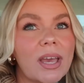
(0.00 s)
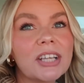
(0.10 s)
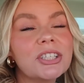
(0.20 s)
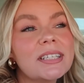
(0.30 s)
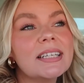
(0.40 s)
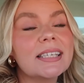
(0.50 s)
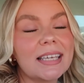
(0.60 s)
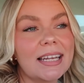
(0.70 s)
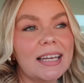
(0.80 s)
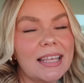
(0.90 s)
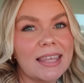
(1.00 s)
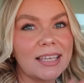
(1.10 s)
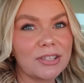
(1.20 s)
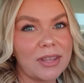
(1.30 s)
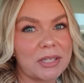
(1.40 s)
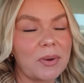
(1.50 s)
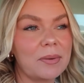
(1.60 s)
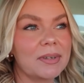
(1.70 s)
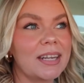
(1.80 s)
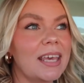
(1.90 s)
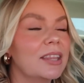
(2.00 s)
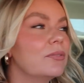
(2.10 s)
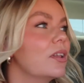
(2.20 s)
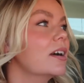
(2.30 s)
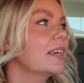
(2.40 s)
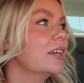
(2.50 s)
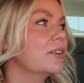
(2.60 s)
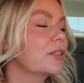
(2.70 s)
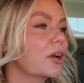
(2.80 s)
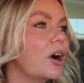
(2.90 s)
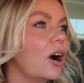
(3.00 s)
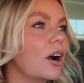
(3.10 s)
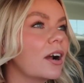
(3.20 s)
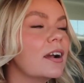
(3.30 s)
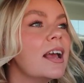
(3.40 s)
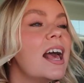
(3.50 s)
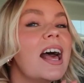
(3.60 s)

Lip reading: We actually didn't get anything, so that's why I'm gonna end the vlog here in the car.